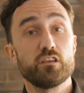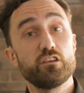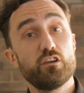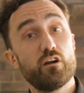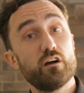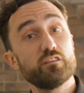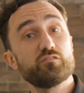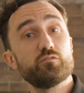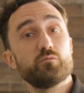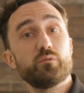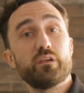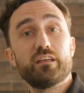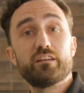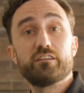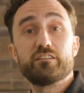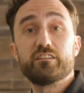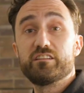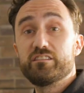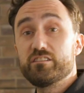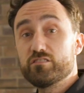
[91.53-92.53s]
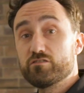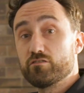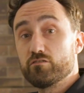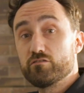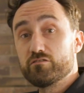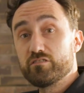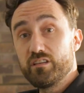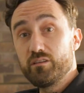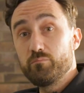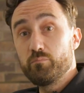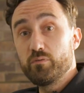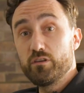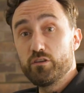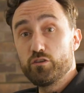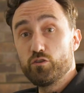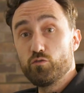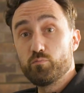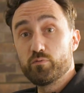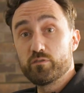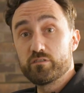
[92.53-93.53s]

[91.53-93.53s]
You also get an additional TPU